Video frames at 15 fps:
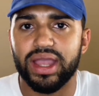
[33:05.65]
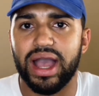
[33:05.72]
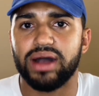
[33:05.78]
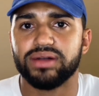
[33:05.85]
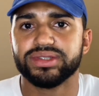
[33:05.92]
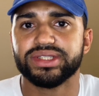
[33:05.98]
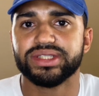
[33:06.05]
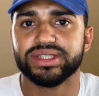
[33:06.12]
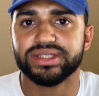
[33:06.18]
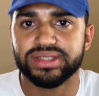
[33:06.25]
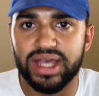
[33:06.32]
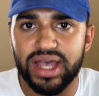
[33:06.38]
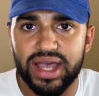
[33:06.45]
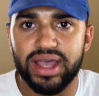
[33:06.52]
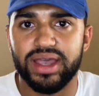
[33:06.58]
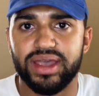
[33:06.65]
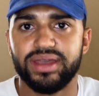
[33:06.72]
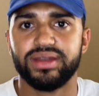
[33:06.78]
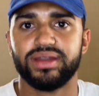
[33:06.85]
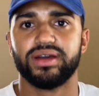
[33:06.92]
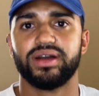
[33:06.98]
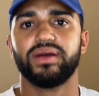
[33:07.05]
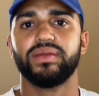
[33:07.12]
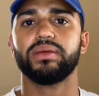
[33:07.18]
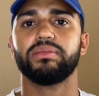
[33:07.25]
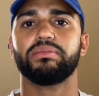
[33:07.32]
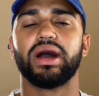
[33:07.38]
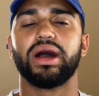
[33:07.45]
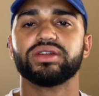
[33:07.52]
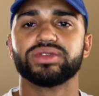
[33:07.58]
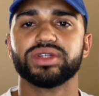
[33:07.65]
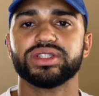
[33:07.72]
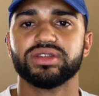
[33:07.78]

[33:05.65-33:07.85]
outside of the boundaries